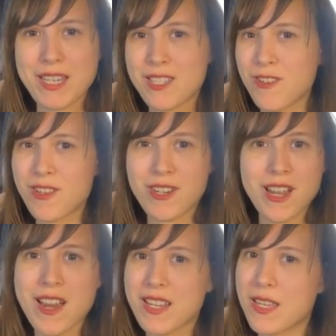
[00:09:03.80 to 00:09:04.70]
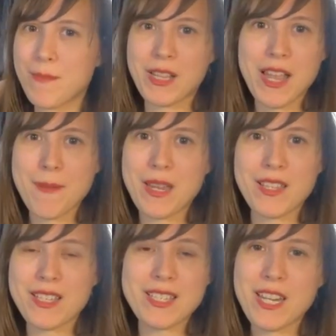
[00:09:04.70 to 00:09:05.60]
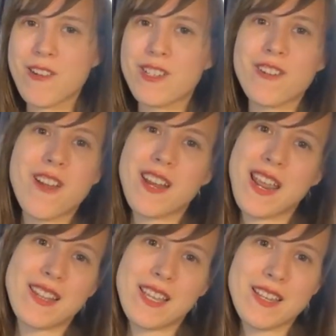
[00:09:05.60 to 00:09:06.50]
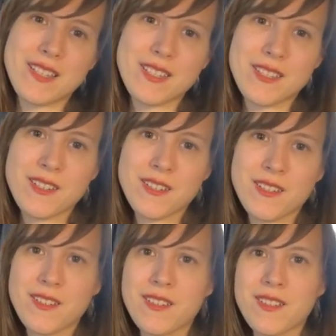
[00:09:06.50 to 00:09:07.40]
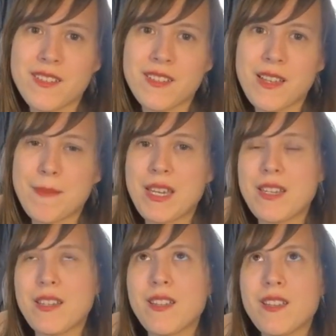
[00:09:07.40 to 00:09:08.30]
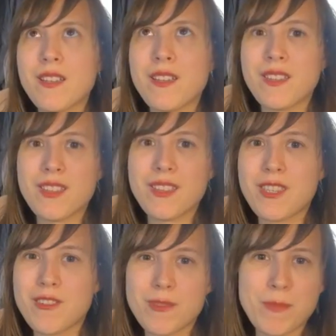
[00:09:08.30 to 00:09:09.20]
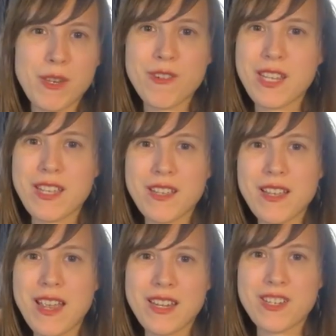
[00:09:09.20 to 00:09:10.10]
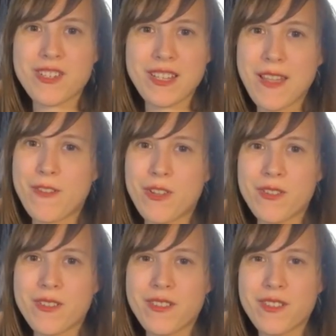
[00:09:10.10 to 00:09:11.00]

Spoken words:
because you've got to keep climbing. The stairs are not endless. I mean, there's beauty at each level.